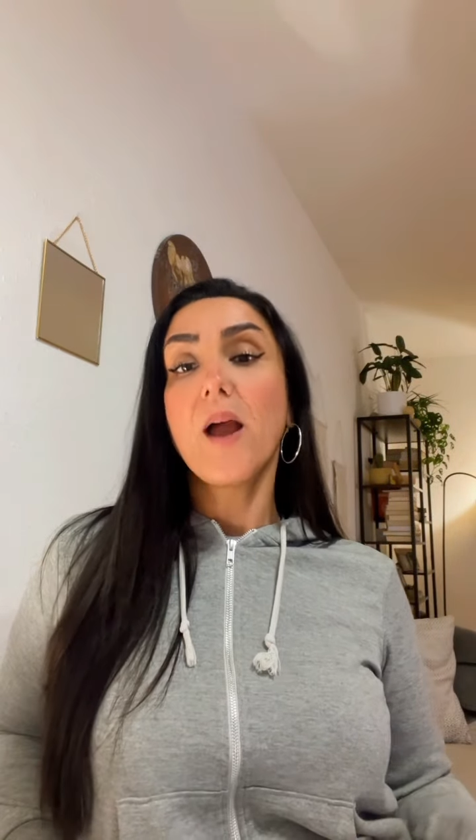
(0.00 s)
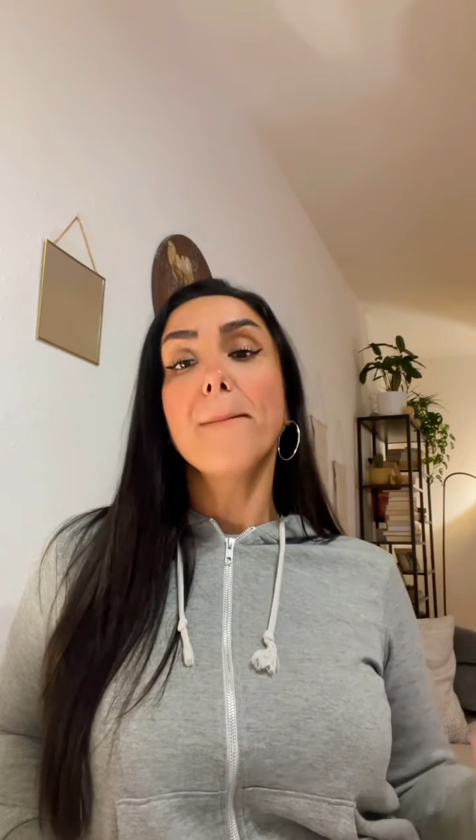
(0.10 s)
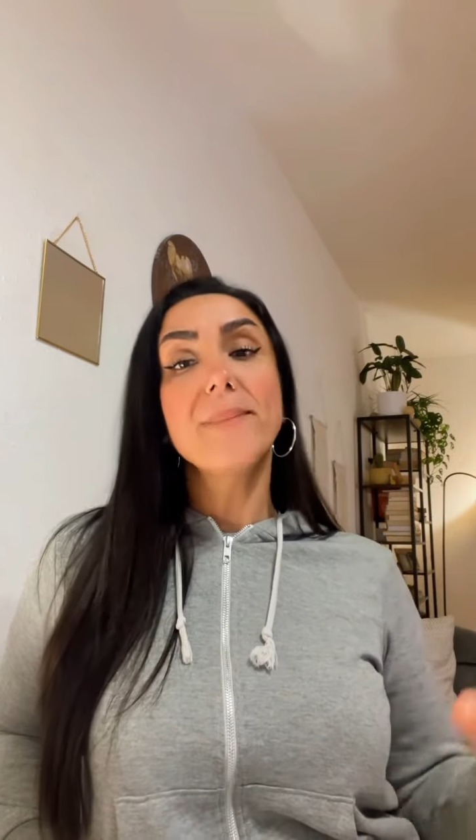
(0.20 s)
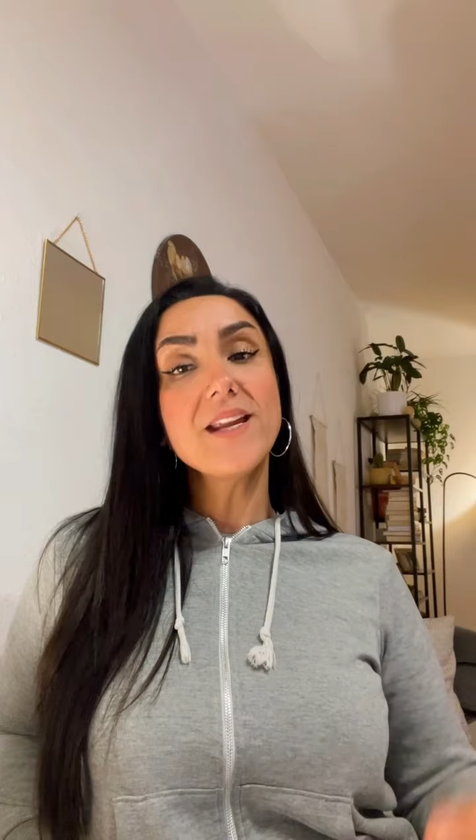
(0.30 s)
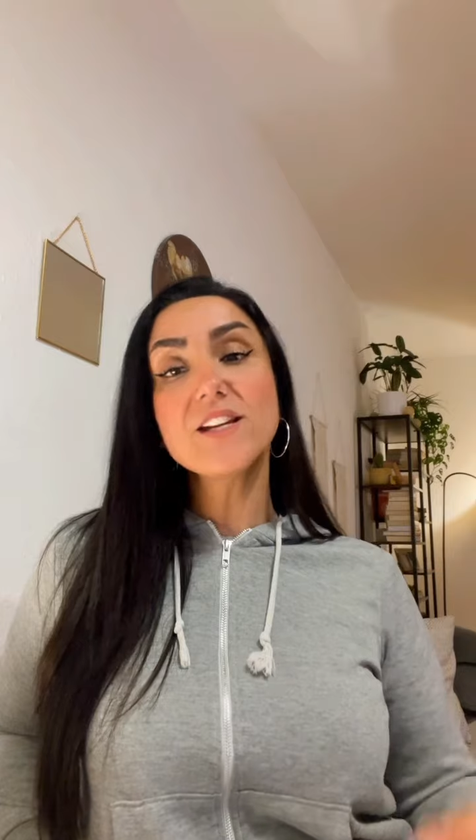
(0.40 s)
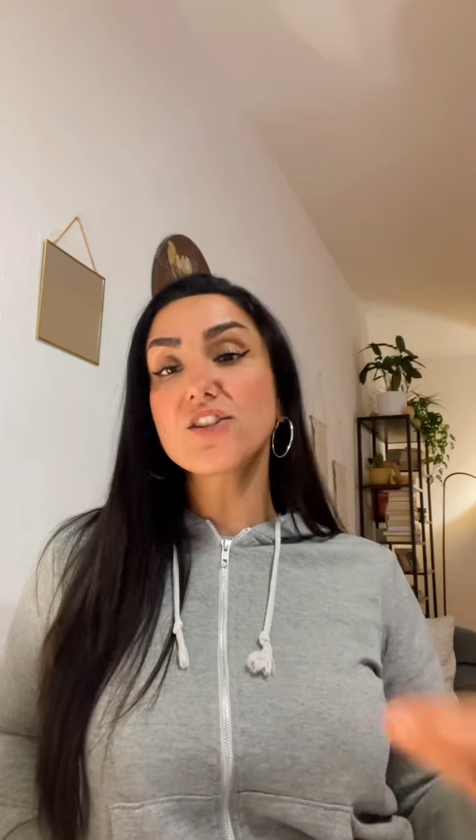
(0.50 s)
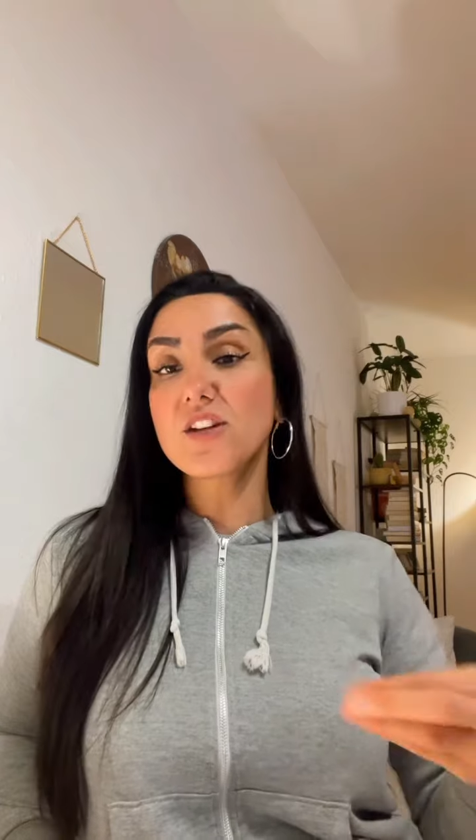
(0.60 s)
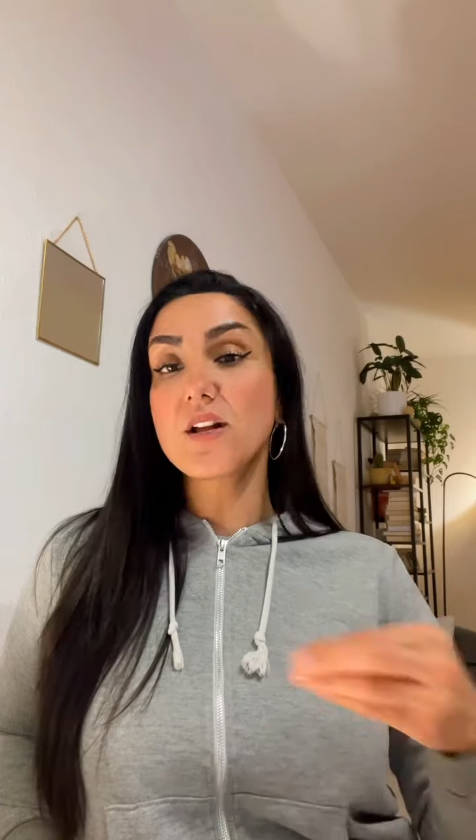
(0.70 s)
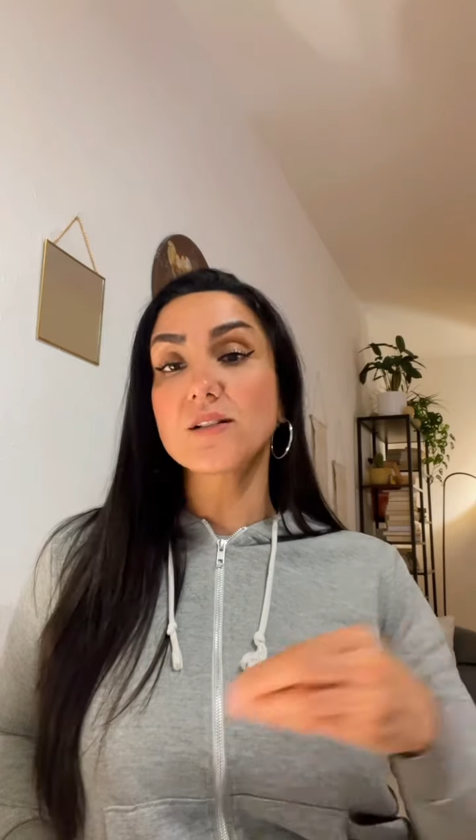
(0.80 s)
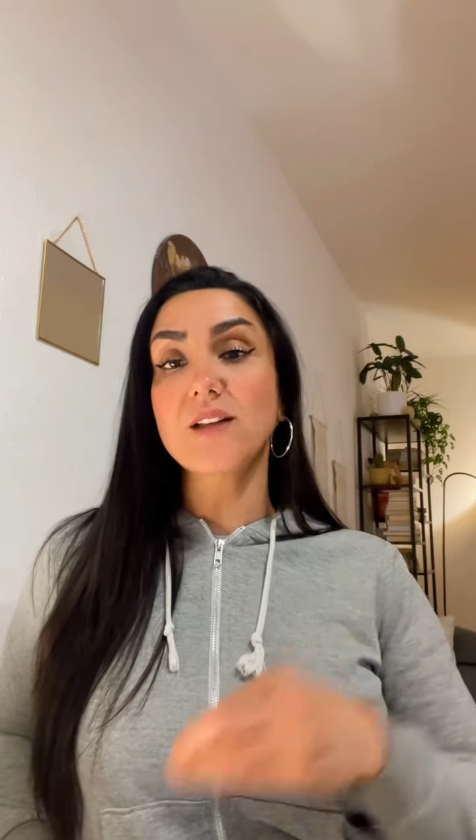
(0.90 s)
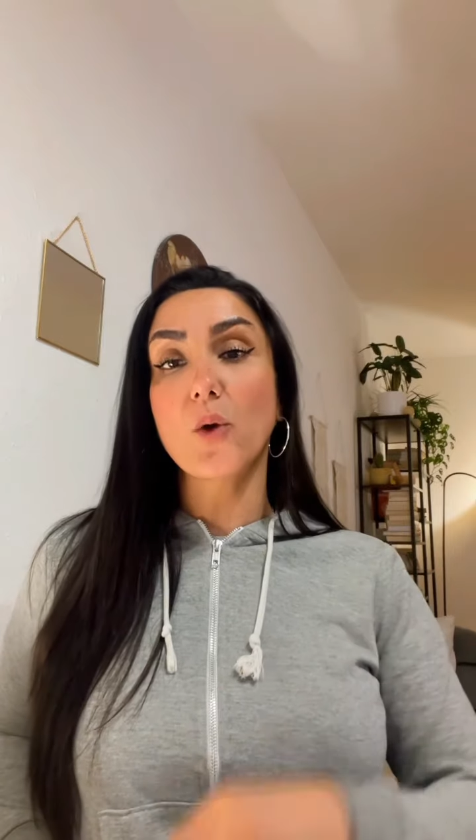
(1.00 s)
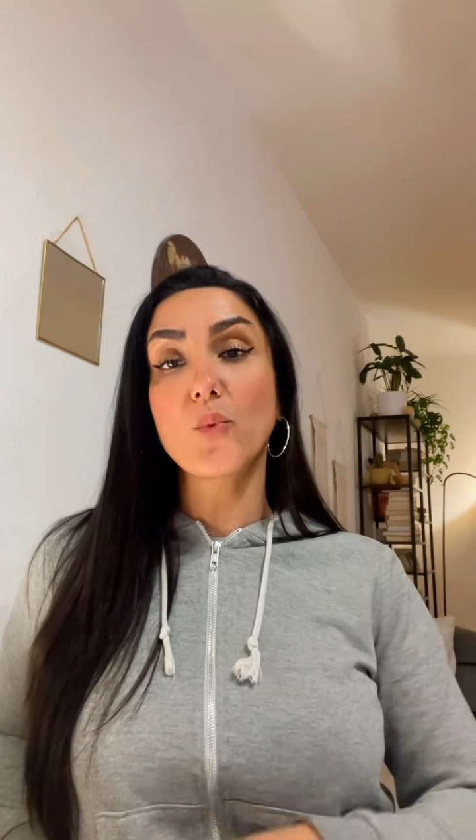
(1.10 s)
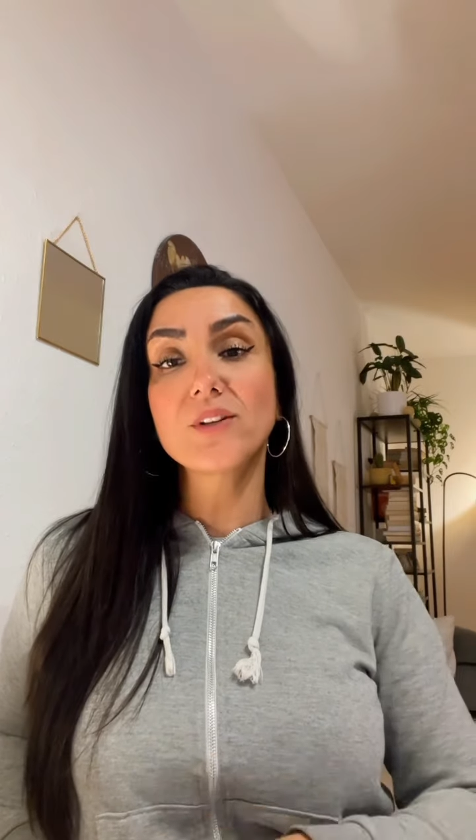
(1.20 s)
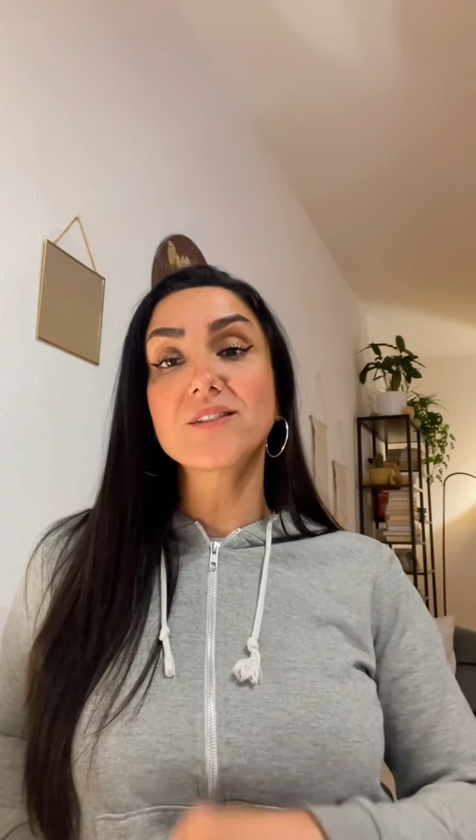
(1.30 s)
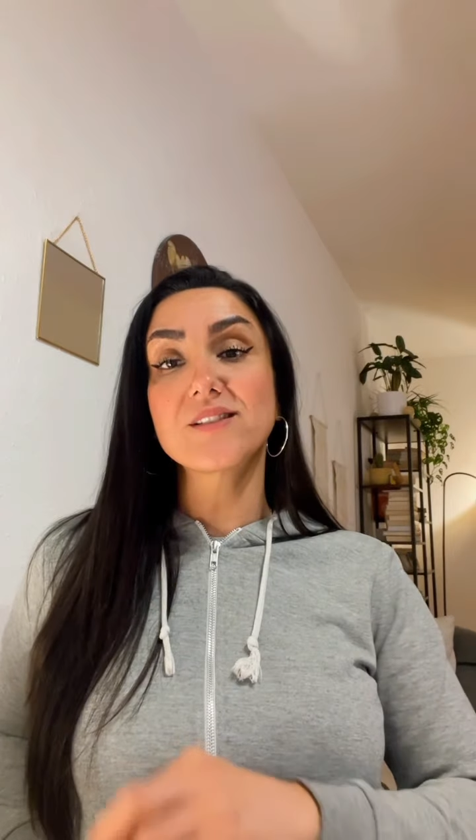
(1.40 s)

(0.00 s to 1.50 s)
meaning she is not willing to